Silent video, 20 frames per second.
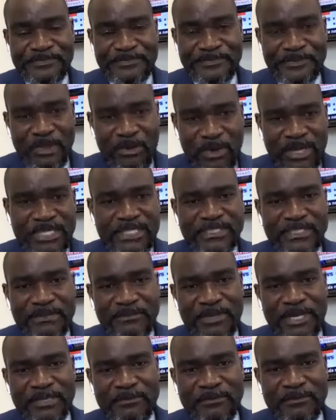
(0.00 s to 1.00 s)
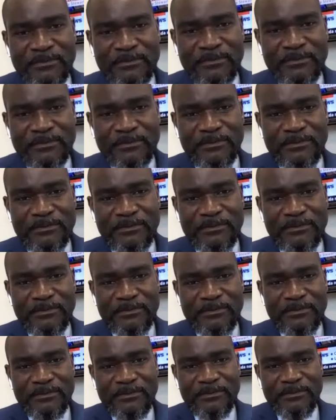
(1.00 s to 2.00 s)
What is the bad part in bill
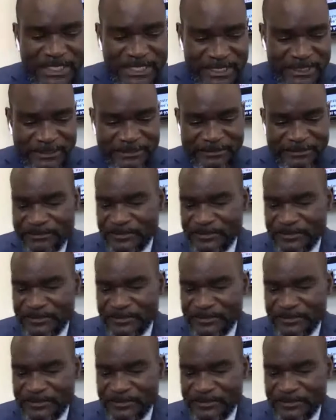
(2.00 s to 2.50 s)
number 10?